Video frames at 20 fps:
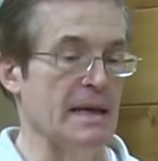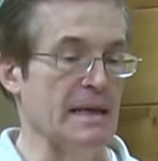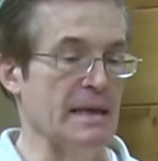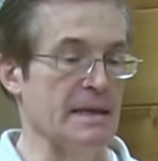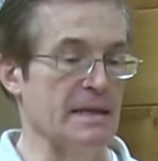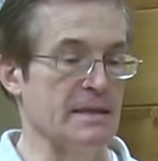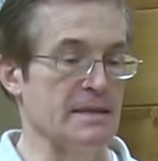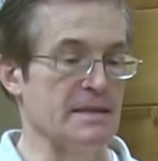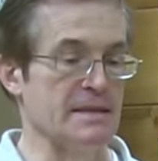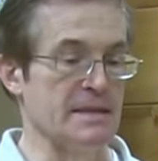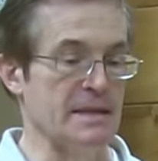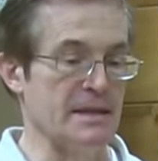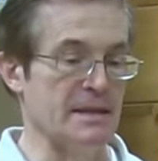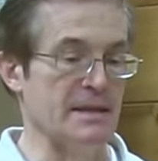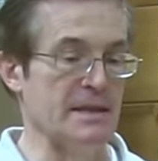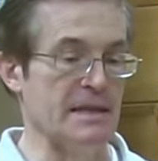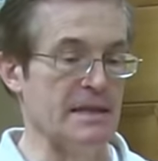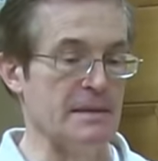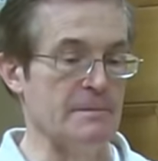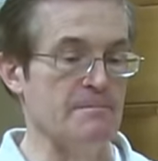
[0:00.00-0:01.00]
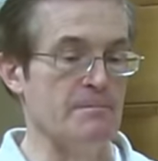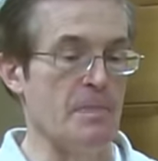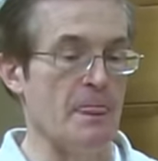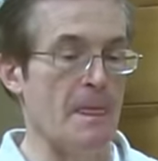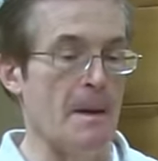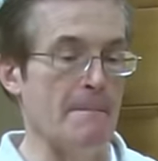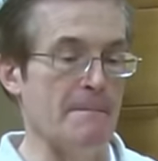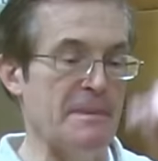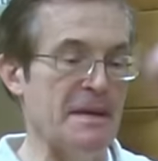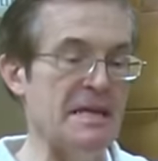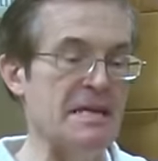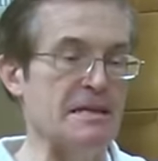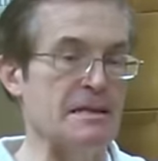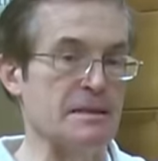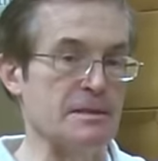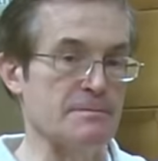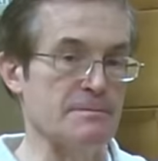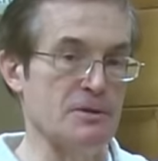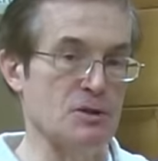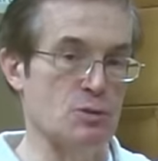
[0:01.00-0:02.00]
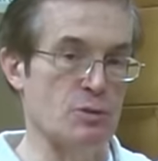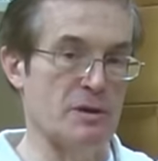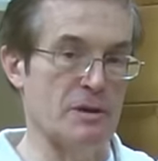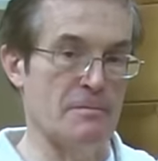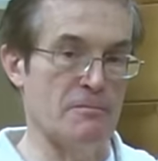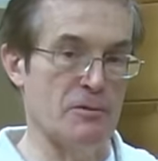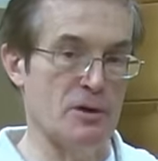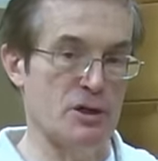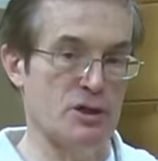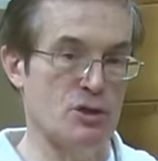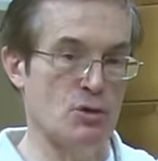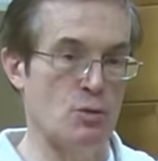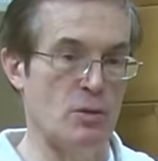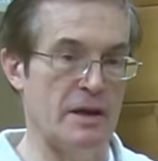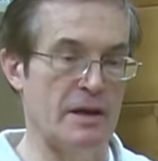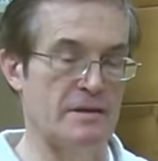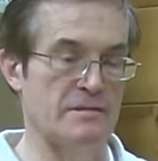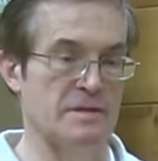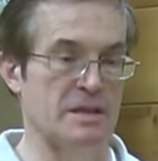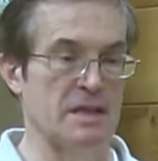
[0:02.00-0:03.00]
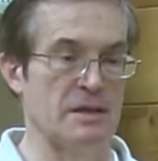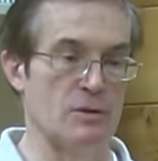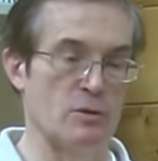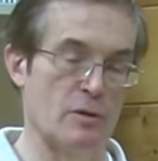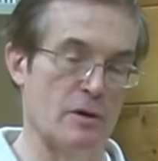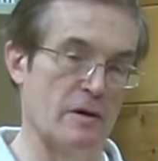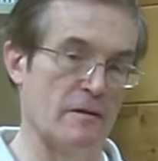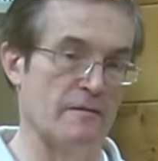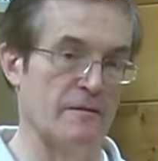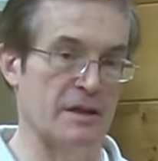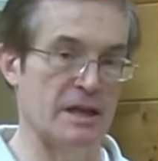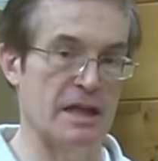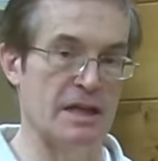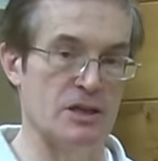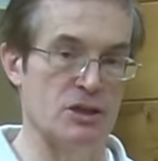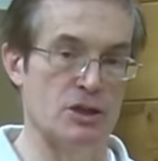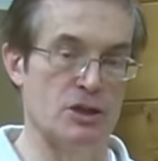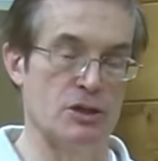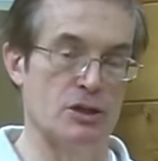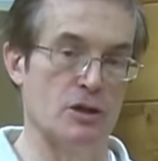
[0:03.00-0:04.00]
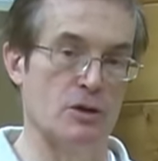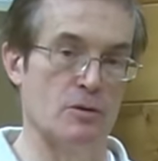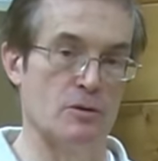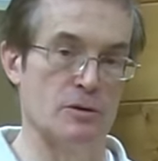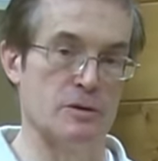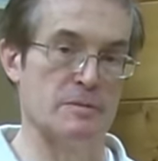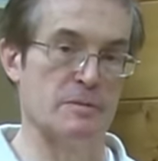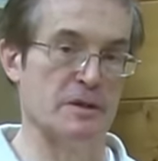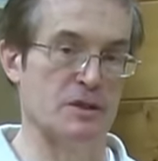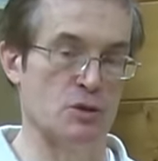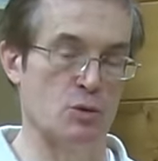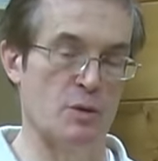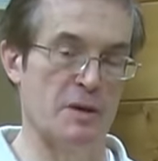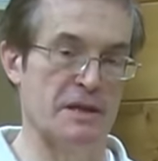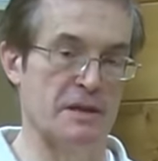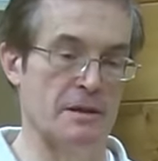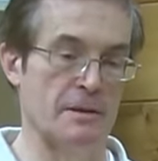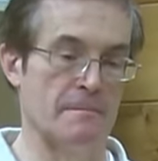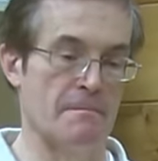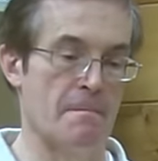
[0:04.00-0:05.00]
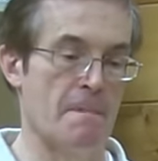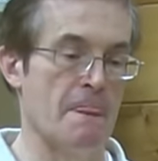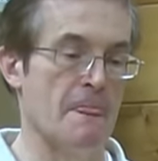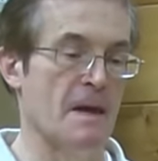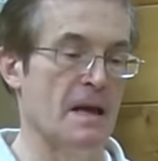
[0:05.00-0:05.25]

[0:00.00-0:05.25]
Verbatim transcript: is the peaks between the pressure waves and the rarefaction nodes between them.